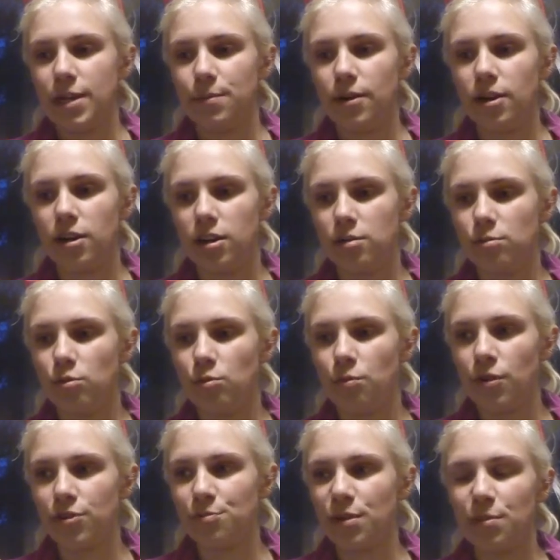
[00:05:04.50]
paper, I will
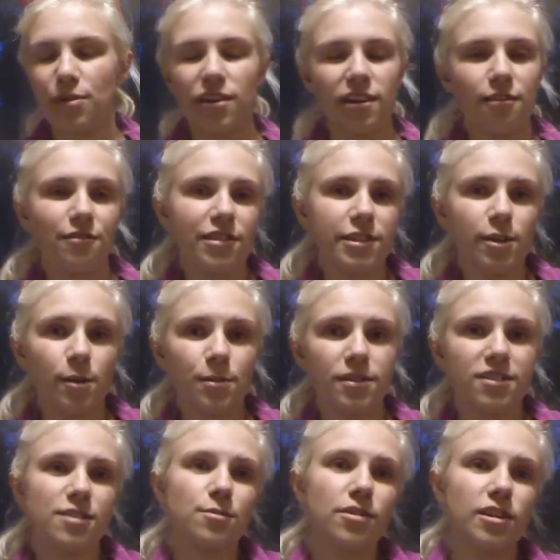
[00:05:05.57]
possibly put a little video up
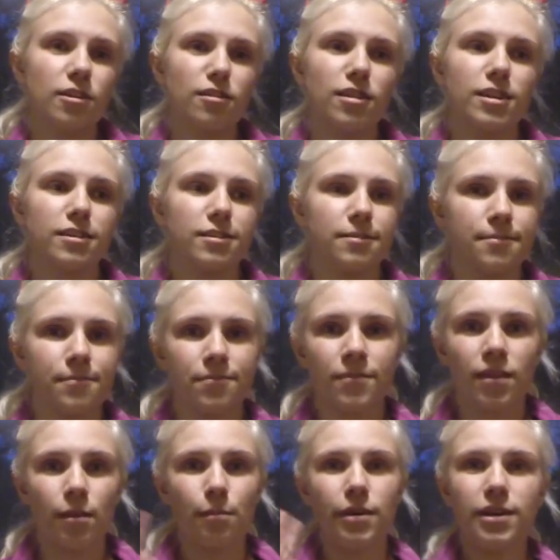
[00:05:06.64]
and see what they look like.
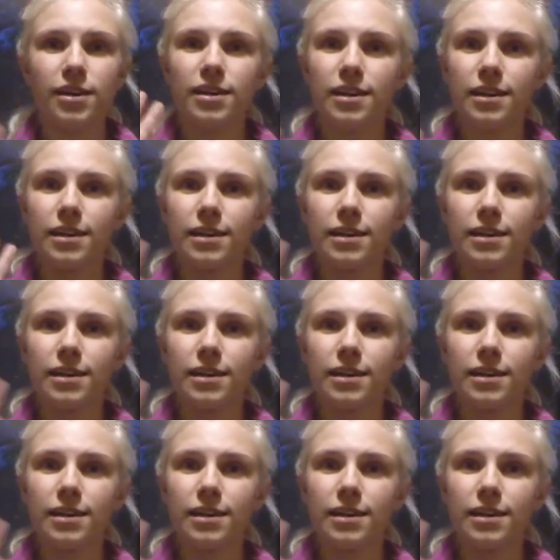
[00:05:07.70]
Bye!